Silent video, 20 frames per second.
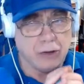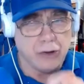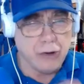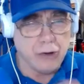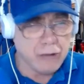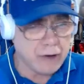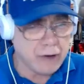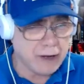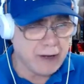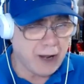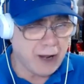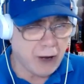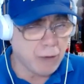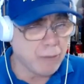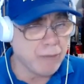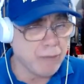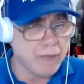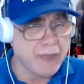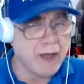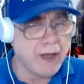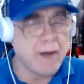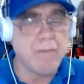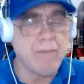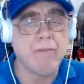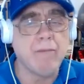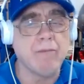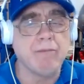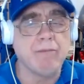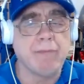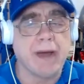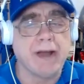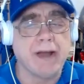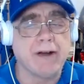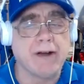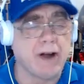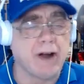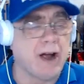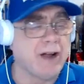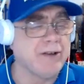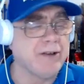you can help them
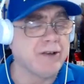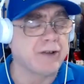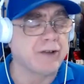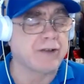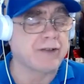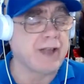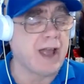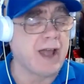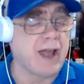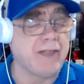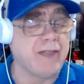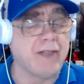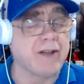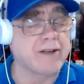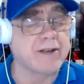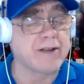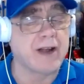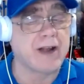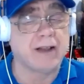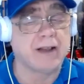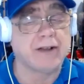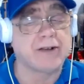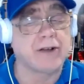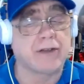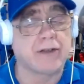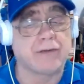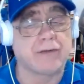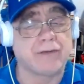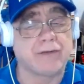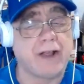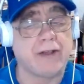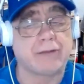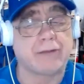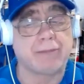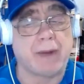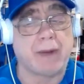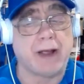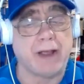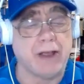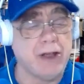better understand the challenges
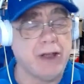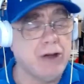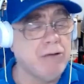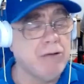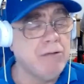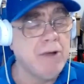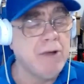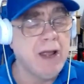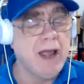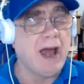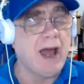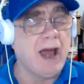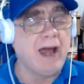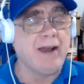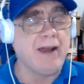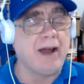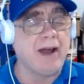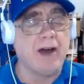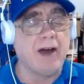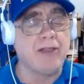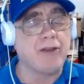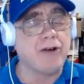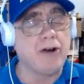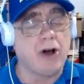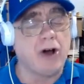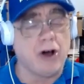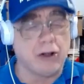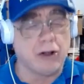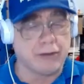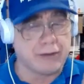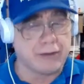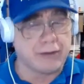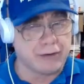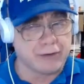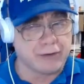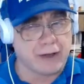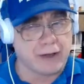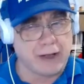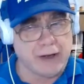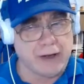faced by you and other
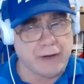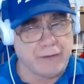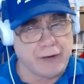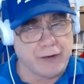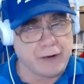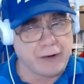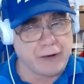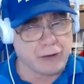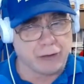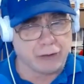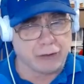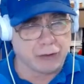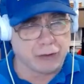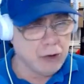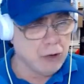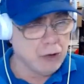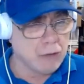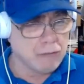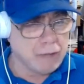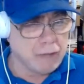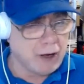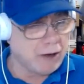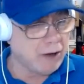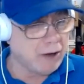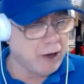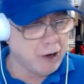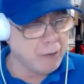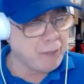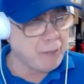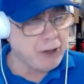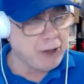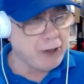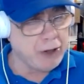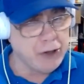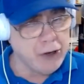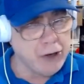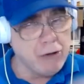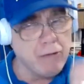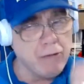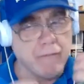autistic individuals while helping
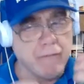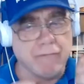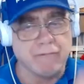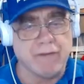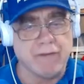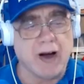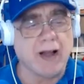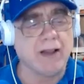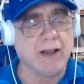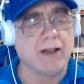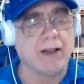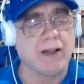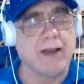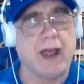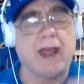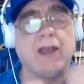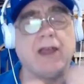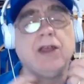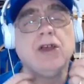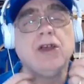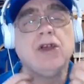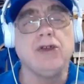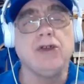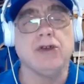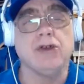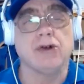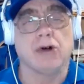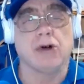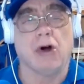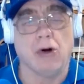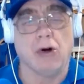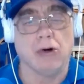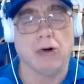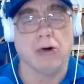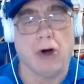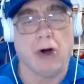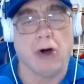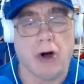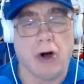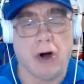you validate your own
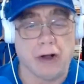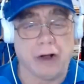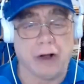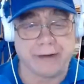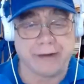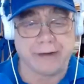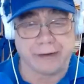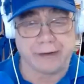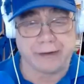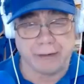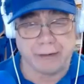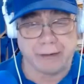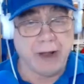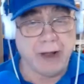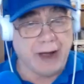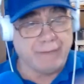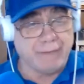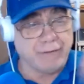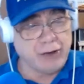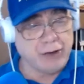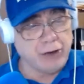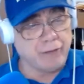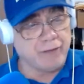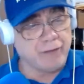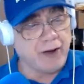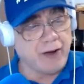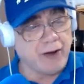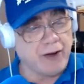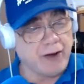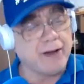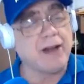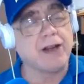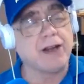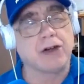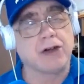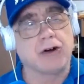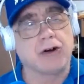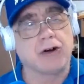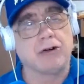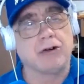autism. And when you're validating
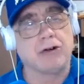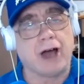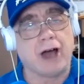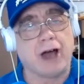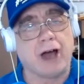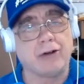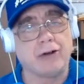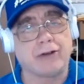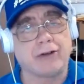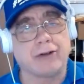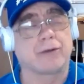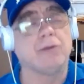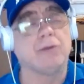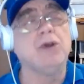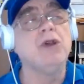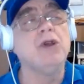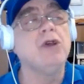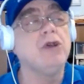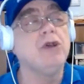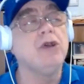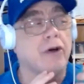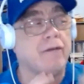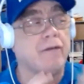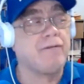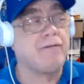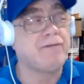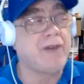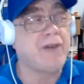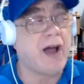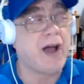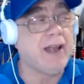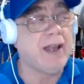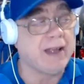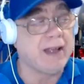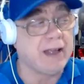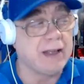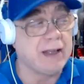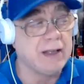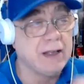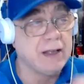your own autism, you're
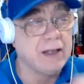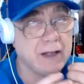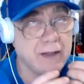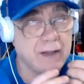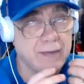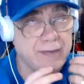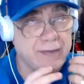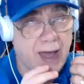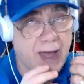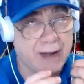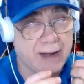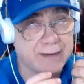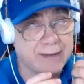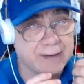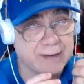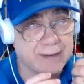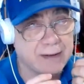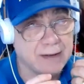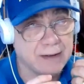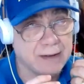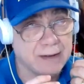fighting that